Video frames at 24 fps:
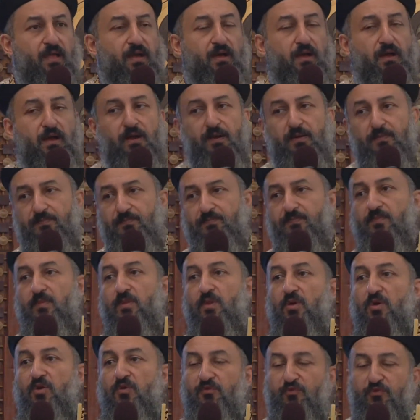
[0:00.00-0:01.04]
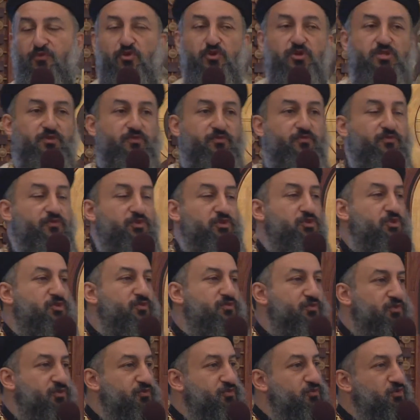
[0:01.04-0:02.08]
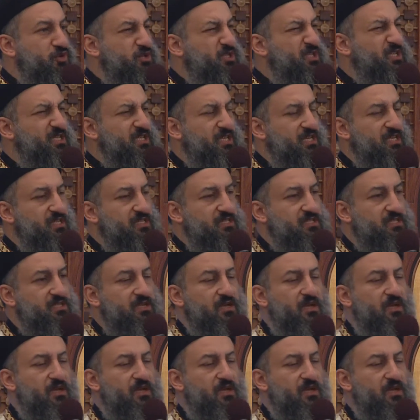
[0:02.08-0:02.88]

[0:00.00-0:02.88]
40. We do it for 40 days.